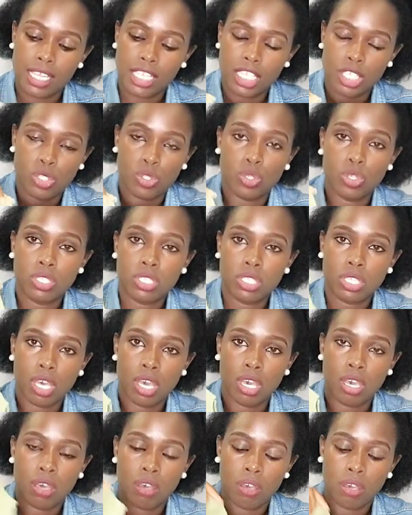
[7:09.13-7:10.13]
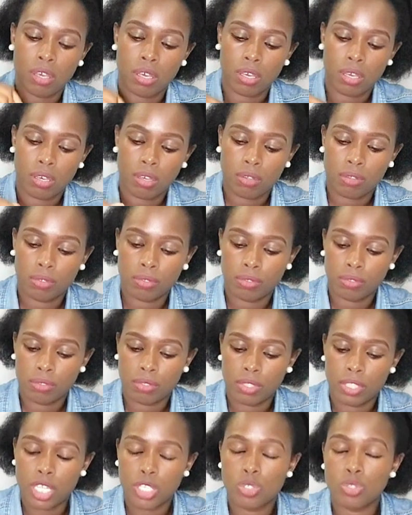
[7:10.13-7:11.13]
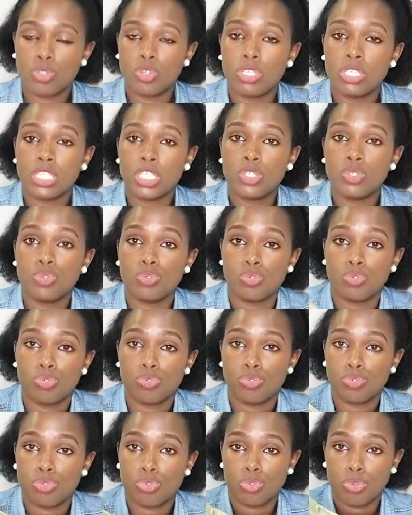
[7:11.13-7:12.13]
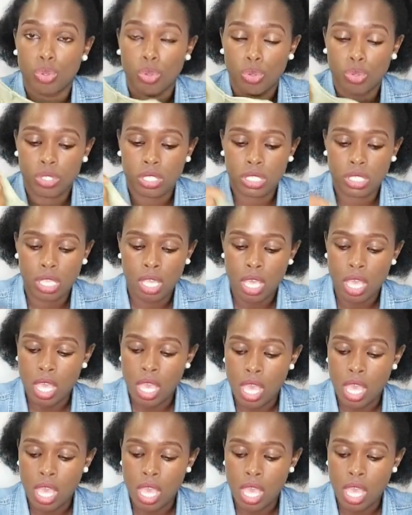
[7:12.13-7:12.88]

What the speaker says: is not that you don't need to close,